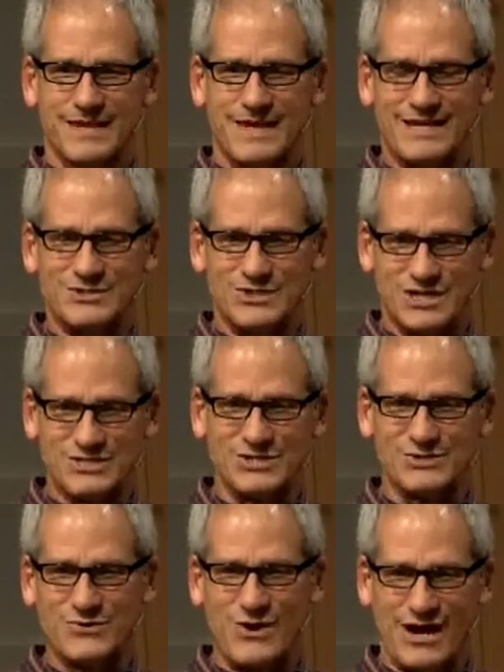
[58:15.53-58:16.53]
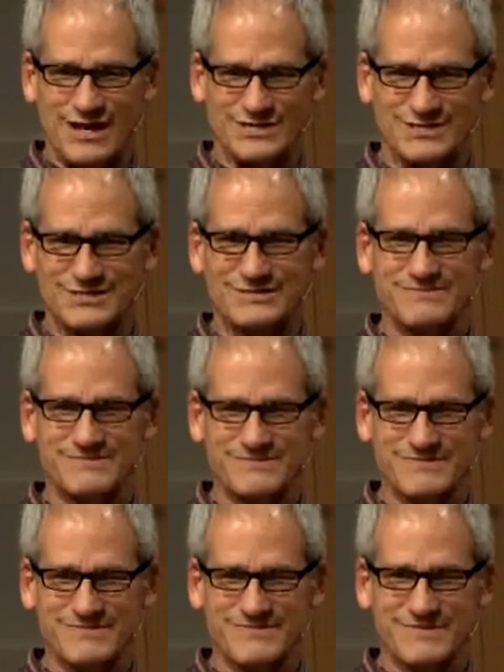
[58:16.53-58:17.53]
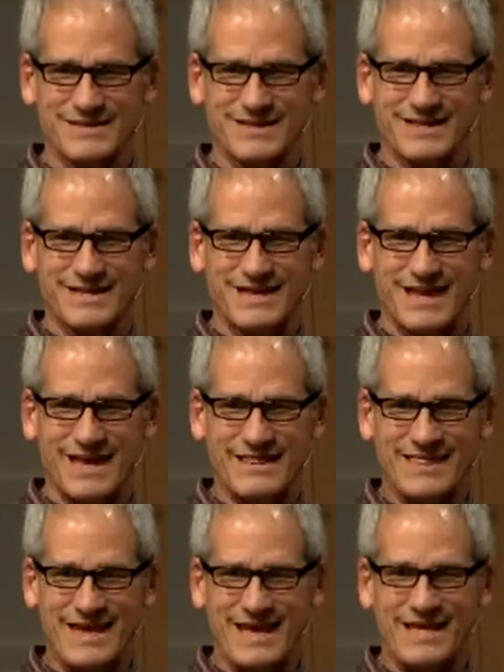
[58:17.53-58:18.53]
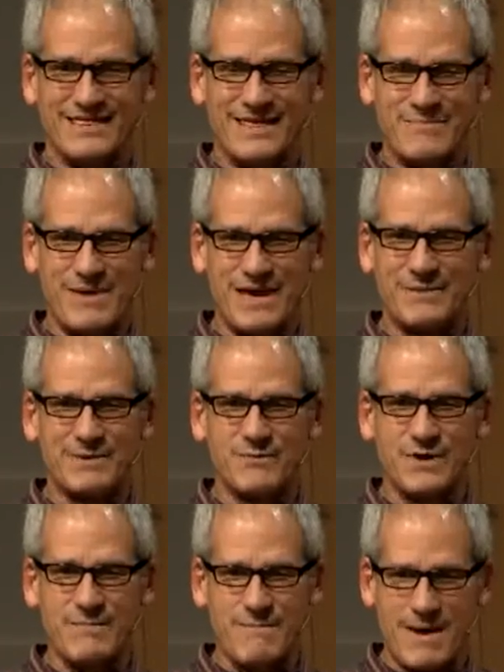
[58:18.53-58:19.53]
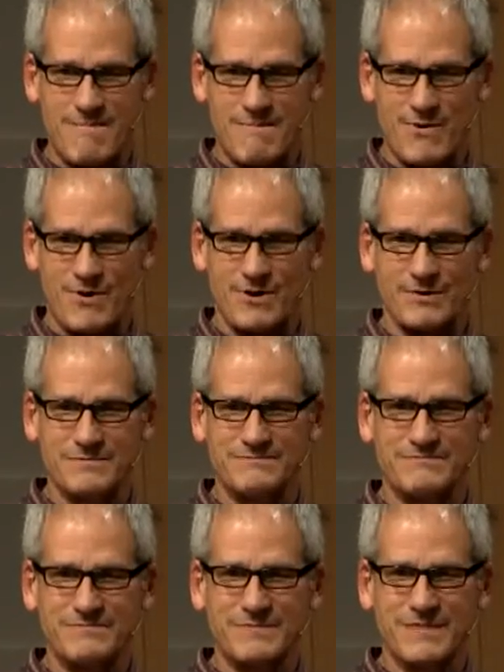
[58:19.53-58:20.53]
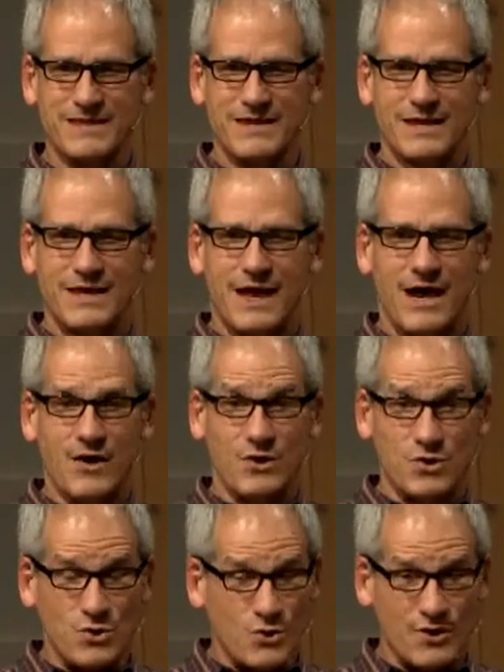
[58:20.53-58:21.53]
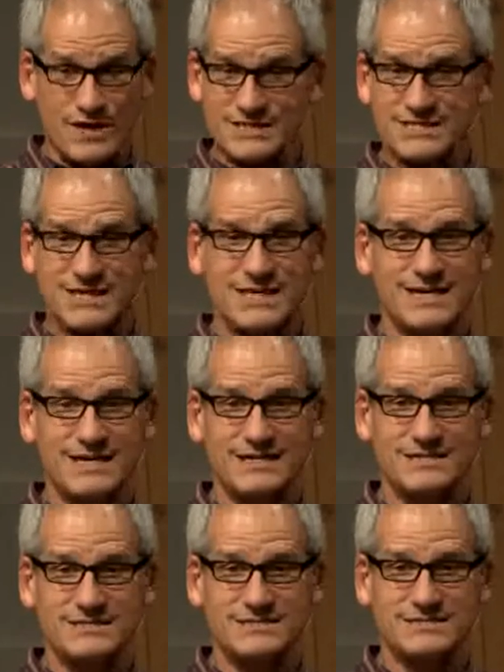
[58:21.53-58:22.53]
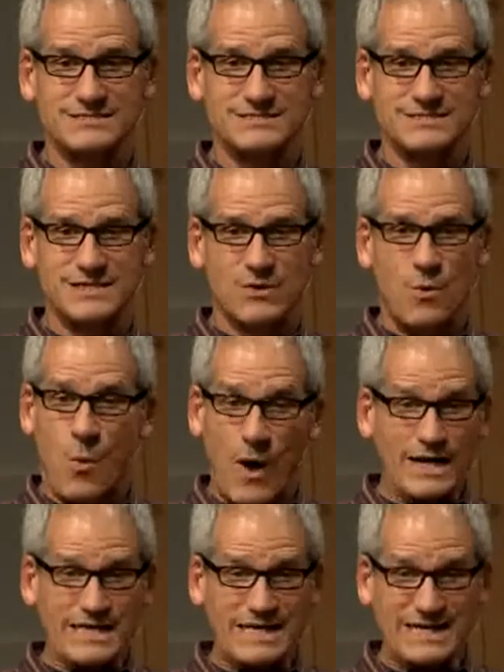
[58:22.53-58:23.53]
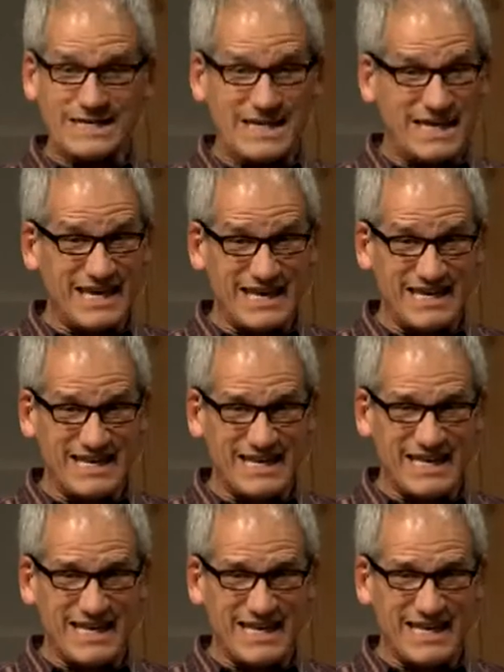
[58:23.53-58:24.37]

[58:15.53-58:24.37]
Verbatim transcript: in Jesus Christ. And they, they make me remember how glorious he is, what he did.